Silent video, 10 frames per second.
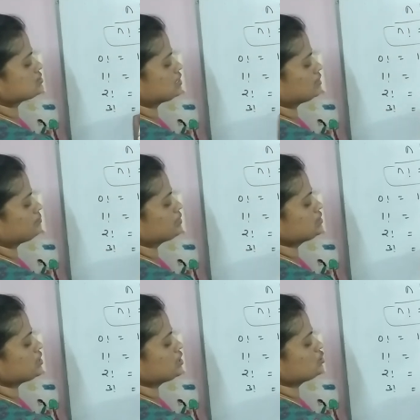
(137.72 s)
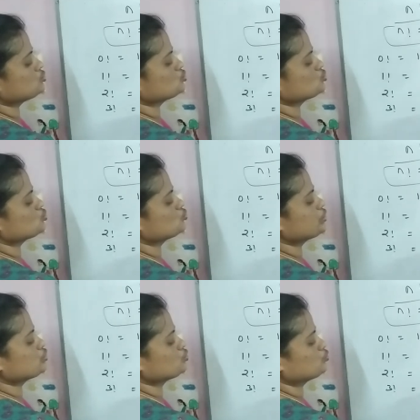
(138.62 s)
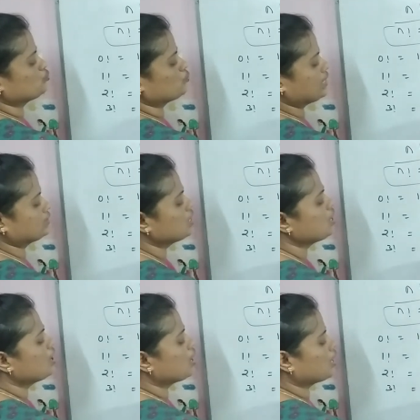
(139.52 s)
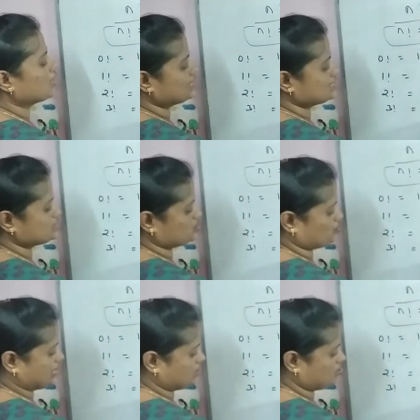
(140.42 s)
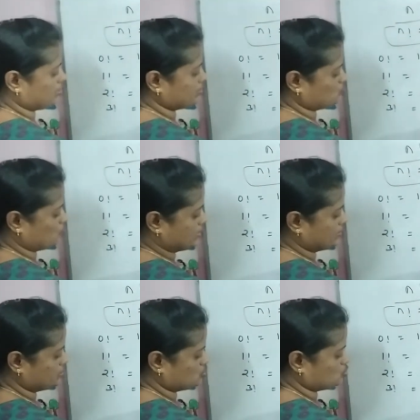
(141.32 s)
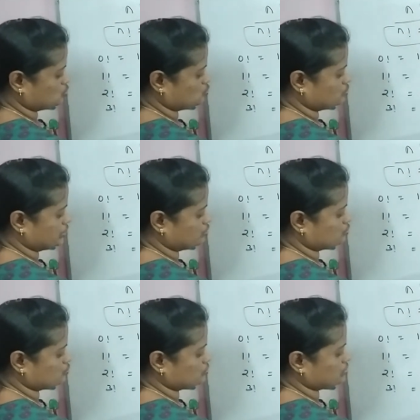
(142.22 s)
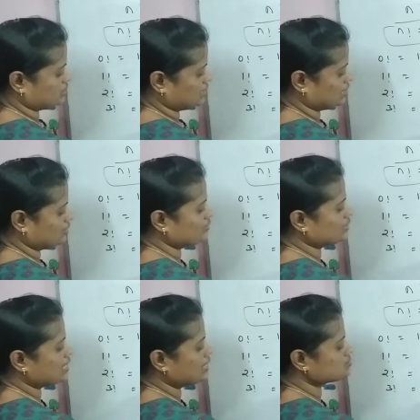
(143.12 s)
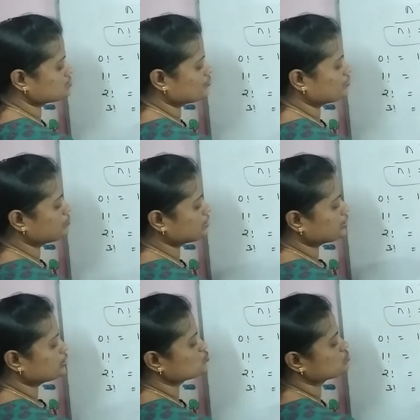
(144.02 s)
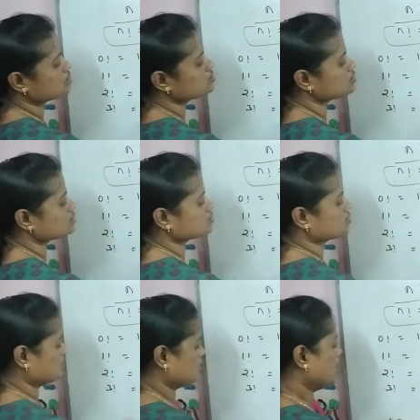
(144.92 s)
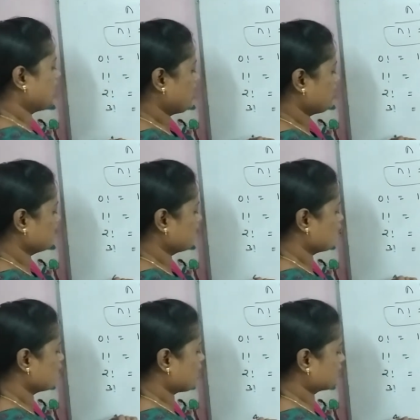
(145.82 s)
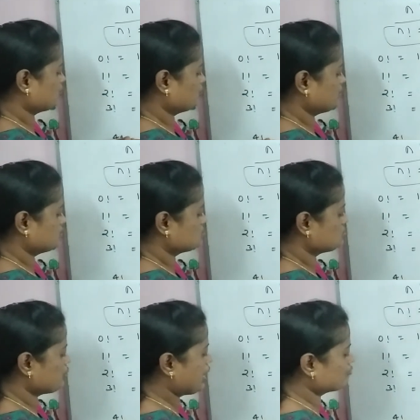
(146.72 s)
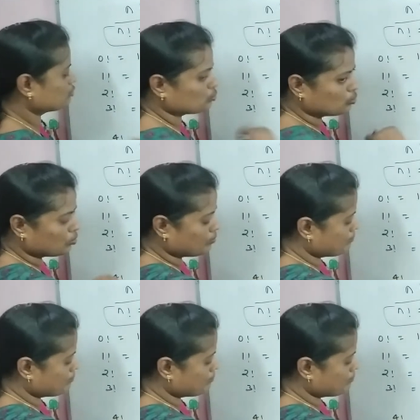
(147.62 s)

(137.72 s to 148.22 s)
is nothing but 3 into 2 into 1. Or else you can write 1 into 2 into 3. Anyway the answer will be 3 2s are 6. And 4 factorial. So you have to go